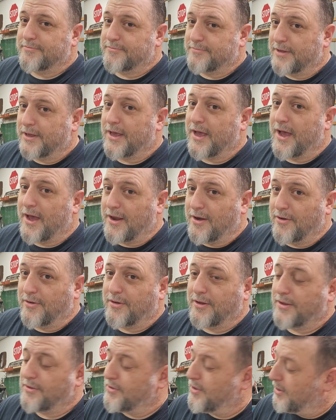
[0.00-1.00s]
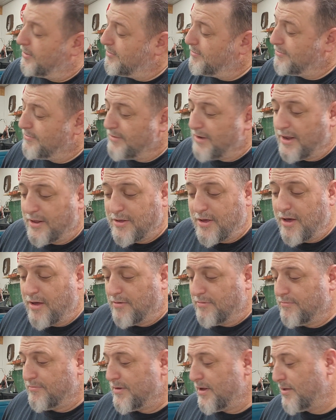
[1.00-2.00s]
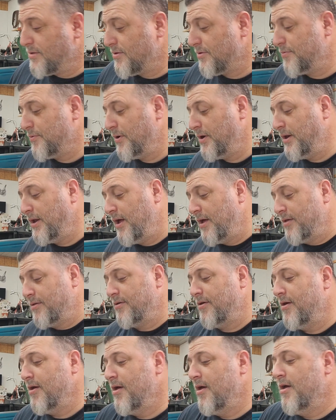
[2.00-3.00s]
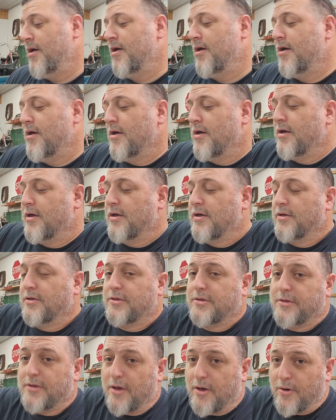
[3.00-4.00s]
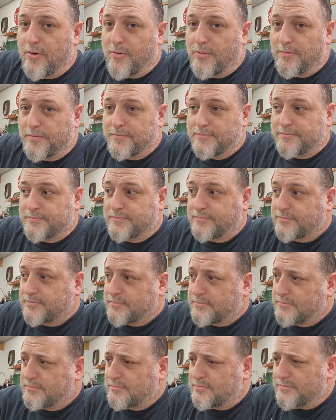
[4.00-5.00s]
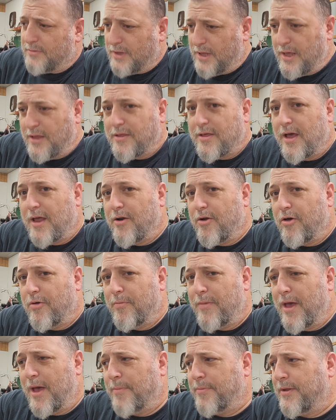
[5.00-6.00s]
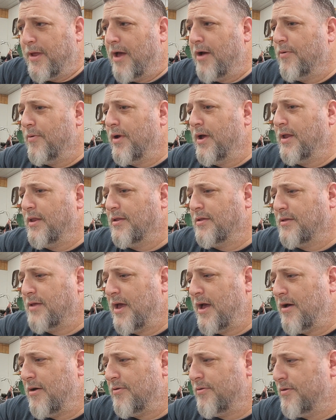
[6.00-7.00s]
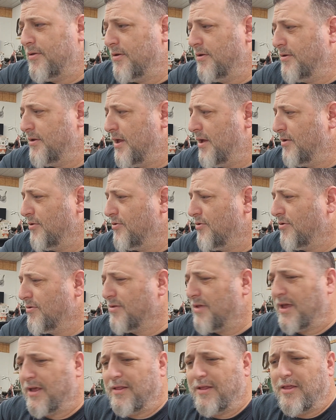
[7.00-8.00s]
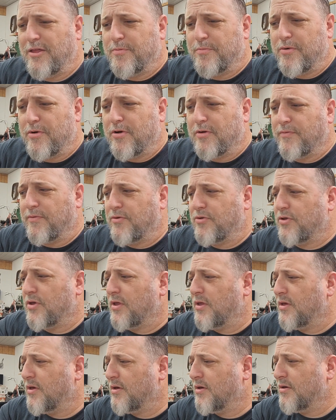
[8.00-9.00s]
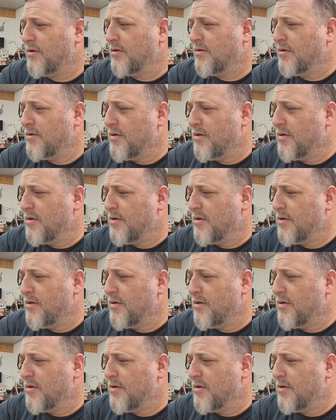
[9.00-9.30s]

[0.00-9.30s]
The guy, he's good. He's good. That's just what he does. So he's got it all mapped out. We're heading south down towards like Leechburg, Virginia.